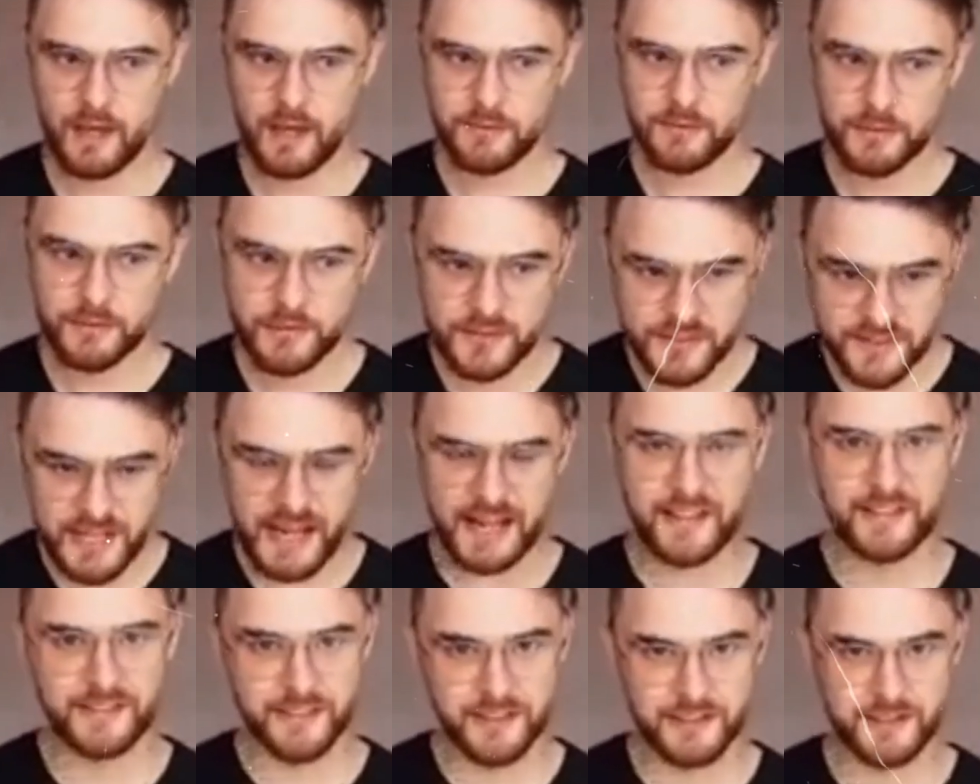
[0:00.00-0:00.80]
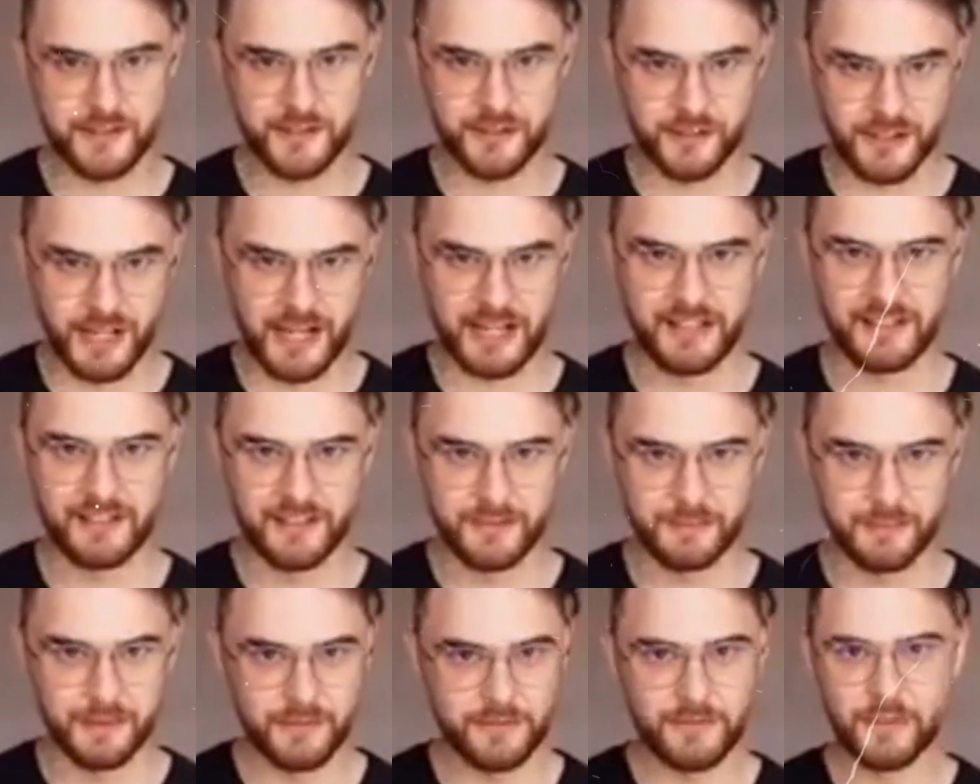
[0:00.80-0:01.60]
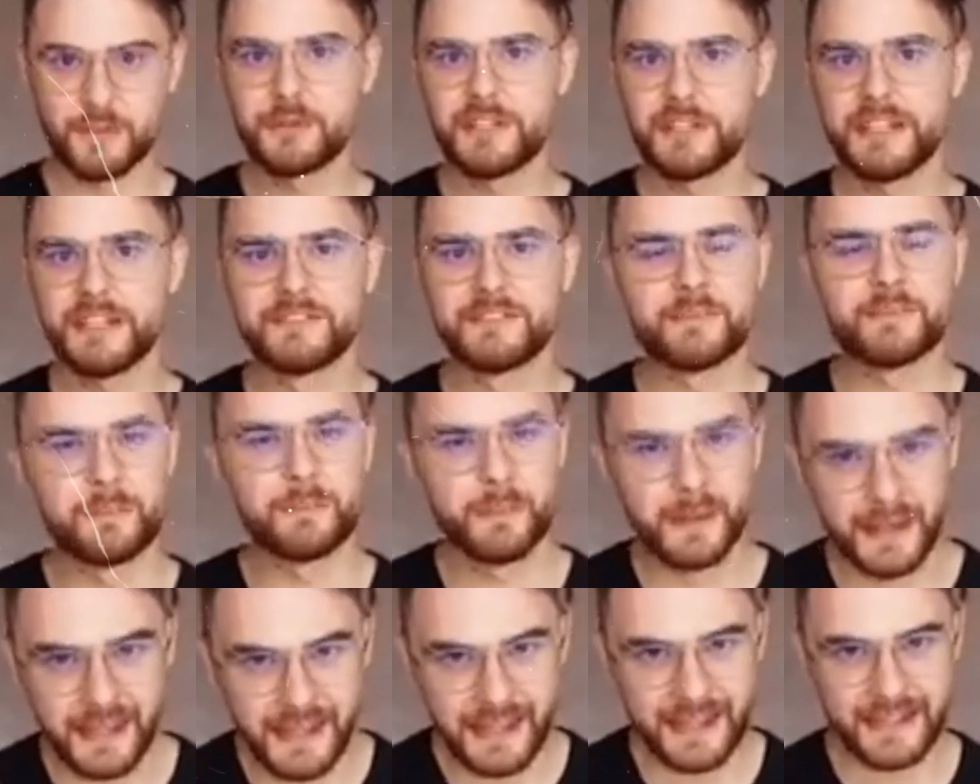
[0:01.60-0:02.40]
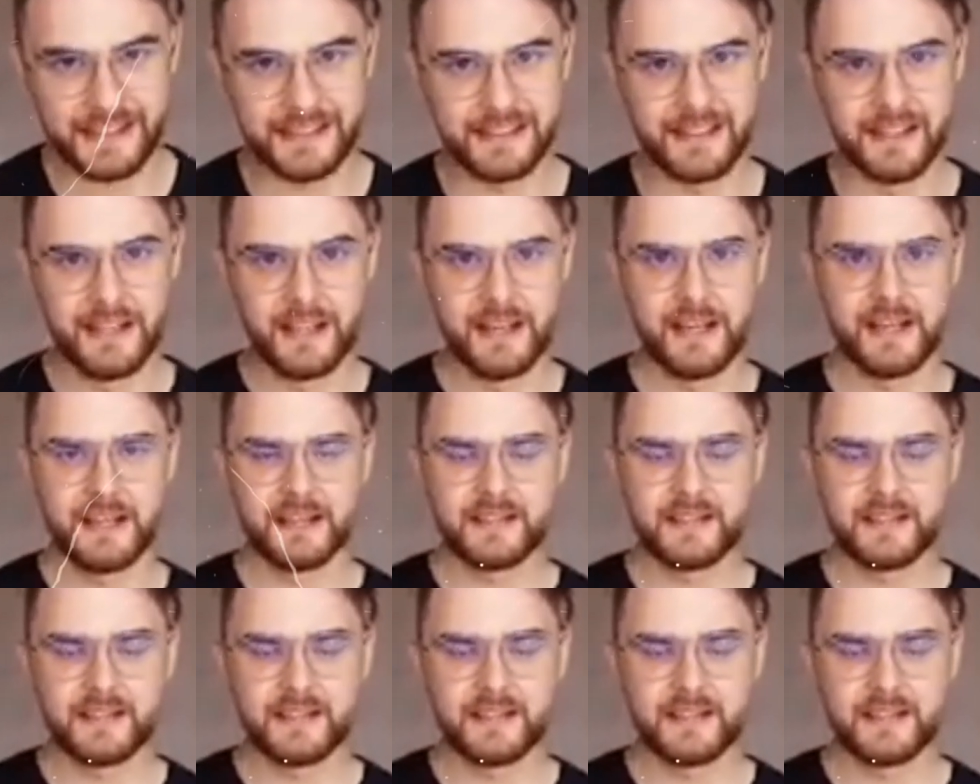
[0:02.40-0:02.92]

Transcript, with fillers: For starters, okay, before we even begin,